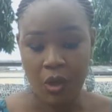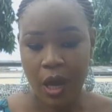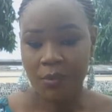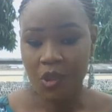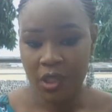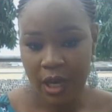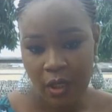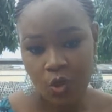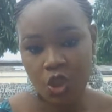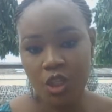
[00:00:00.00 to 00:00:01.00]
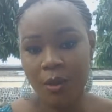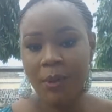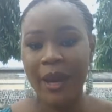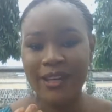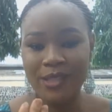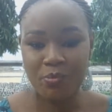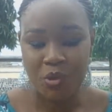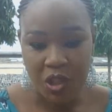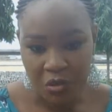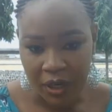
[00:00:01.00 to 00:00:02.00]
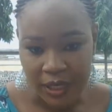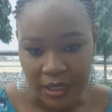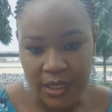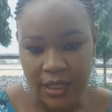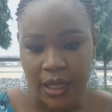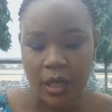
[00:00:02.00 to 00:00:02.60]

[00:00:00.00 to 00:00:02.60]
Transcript: I'm just here to share my experience,